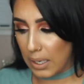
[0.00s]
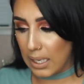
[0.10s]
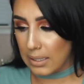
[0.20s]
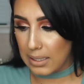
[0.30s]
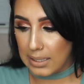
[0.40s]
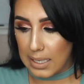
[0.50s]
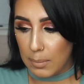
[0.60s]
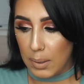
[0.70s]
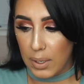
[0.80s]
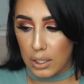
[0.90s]
My cousin
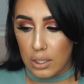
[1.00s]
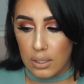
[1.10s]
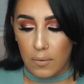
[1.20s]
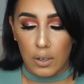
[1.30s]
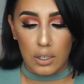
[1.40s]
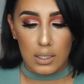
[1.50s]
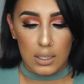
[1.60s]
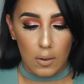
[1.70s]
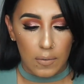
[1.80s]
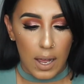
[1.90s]
sent me pictures of
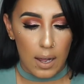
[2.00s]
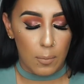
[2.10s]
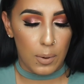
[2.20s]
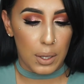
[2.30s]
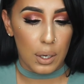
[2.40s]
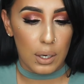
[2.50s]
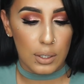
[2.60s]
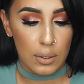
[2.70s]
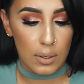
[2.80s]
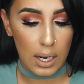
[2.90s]
herself with her
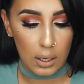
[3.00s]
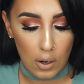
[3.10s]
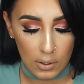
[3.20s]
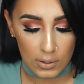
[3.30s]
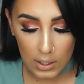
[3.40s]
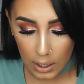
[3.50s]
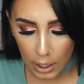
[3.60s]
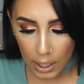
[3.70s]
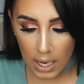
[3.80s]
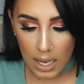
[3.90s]
dude at a
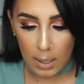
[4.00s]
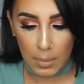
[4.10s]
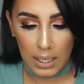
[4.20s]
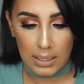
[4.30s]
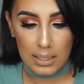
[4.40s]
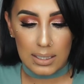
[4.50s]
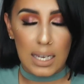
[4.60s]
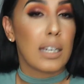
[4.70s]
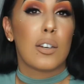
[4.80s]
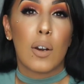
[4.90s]
concert. And my cousin's
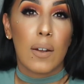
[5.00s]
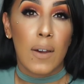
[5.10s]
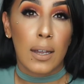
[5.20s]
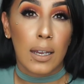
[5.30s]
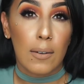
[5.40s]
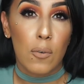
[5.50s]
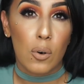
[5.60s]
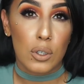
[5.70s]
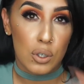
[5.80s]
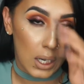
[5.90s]
like, dude, I've had like
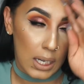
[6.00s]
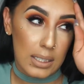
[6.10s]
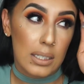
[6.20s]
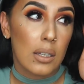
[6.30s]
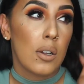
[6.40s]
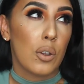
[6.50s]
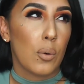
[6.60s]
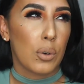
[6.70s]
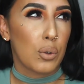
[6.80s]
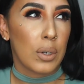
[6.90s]
four drinks
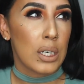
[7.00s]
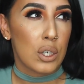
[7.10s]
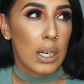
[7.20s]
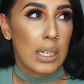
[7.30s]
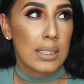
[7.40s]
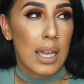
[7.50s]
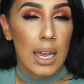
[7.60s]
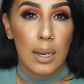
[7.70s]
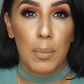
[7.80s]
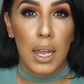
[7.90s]
or three drinks.
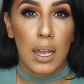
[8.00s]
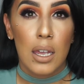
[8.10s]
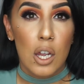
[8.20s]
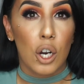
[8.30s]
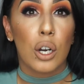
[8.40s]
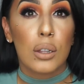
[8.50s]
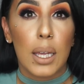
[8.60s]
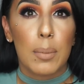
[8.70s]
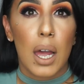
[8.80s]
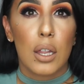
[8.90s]
And my her
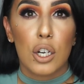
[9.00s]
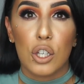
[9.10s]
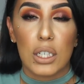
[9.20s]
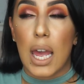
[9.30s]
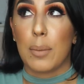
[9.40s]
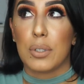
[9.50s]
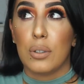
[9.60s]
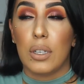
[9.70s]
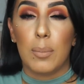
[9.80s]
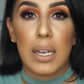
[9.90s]
lip color looked
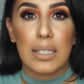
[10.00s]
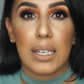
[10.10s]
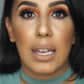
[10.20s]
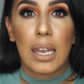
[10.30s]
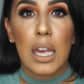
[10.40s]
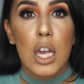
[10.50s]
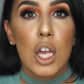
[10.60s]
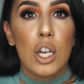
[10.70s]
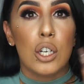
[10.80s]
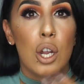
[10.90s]
absolutely amazing. Like,
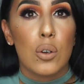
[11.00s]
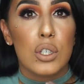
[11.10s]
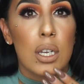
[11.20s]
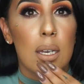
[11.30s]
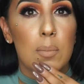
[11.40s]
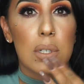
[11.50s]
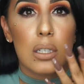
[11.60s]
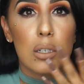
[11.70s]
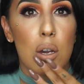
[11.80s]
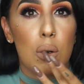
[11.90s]
no
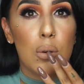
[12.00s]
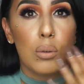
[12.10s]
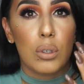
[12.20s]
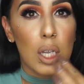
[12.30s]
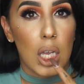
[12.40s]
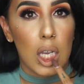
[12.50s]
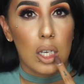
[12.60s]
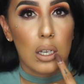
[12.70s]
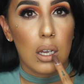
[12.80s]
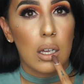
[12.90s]
chips, no,
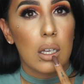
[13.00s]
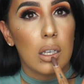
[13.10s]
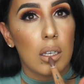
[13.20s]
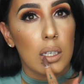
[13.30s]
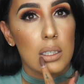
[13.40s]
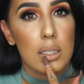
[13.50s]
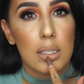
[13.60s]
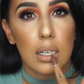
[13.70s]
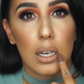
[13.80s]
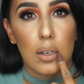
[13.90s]
like, you guys can
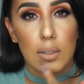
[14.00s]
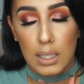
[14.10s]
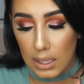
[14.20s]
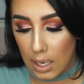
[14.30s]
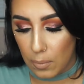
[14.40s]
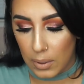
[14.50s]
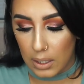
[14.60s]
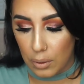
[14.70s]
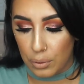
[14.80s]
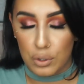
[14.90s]
see I always get that
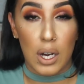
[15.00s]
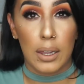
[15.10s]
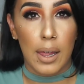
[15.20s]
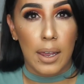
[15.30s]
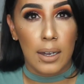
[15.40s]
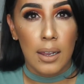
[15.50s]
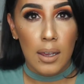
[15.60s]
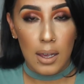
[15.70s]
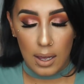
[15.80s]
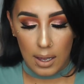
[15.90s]
weird little dry line.
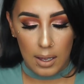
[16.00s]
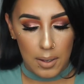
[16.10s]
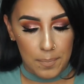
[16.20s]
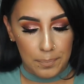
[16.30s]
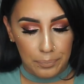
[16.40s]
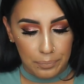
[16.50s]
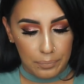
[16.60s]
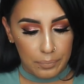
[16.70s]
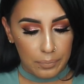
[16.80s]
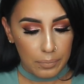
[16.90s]
Um,
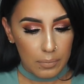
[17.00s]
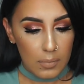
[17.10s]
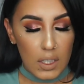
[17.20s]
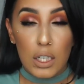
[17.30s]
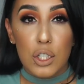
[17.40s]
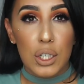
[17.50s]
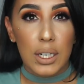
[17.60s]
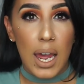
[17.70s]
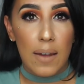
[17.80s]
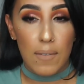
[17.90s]
she
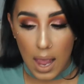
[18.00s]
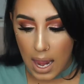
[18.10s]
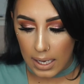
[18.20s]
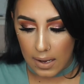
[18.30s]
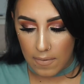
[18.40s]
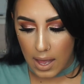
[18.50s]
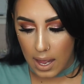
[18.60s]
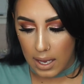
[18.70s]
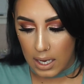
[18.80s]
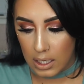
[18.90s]
didn't have any of
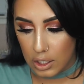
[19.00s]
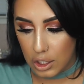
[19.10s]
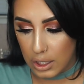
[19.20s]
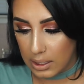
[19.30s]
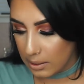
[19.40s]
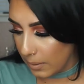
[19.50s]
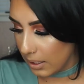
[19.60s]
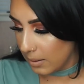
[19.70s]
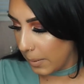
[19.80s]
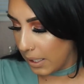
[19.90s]
that, and she
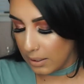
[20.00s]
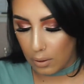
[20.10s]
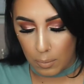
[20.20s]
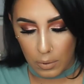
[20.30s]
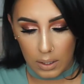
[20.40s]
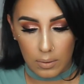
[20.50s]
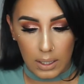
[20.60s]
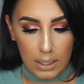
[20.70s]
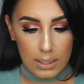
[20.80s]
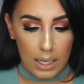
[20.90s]
swears by it, so I'm really,
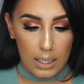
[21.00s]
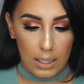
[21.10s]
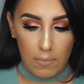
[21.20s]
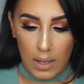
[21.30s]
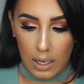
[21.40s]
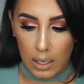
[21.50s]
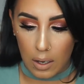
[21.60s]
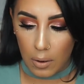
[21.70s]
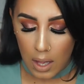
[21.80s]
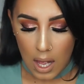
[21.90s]
really excited to give that a
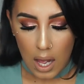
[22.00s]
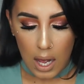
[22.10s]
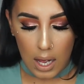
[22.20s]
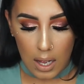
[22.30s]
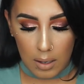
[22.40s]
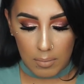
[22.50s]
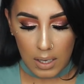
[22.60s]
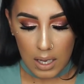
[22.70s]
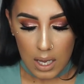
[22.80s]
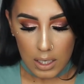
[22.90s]
go.
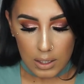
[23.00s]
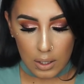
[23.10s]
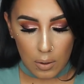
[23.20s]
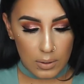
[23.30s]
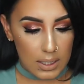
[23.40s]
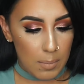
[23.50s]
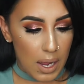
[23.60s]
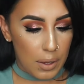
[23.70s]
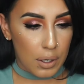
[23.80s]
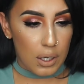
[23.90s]
Um, so some
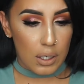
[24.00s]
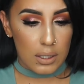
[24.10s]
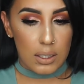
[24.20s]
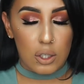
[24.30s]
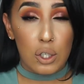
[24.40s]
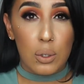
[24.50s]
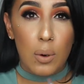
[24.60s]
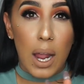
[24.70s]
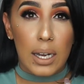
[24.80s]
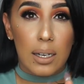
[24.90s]
other,
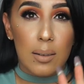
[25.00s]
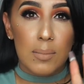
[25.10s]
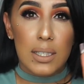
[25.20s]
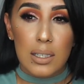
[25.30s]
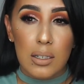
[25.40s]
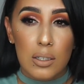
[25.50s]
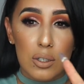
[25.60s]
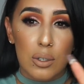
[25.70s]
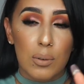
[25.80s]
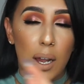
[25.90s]
two items,
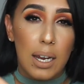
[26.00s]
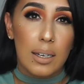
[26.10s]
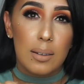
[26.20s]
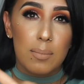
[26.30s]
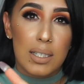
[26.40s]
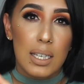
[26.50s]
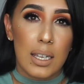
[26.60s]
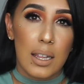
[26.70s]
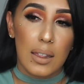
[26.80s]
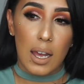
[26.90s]
two items
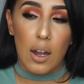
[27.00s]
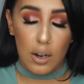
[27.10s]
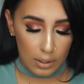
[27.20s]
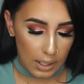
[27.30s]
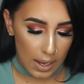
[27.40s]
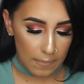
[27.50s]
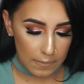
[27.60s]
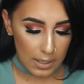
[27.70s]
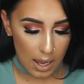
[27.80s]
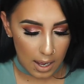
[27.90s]
that are
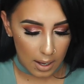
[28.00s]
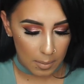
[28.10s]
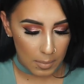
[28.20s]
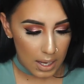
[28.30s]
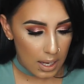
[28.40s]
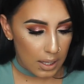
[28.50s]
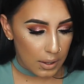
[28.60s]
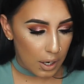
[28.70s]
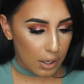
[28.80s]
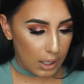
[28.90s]
left, um,
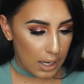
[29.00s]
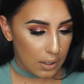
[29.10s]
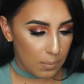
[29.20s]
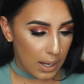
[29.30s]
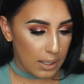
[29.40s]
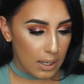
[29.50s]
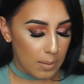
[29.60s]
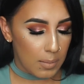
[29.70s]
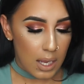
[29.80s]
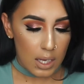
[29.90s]
that are kind of
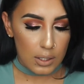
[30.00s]
random.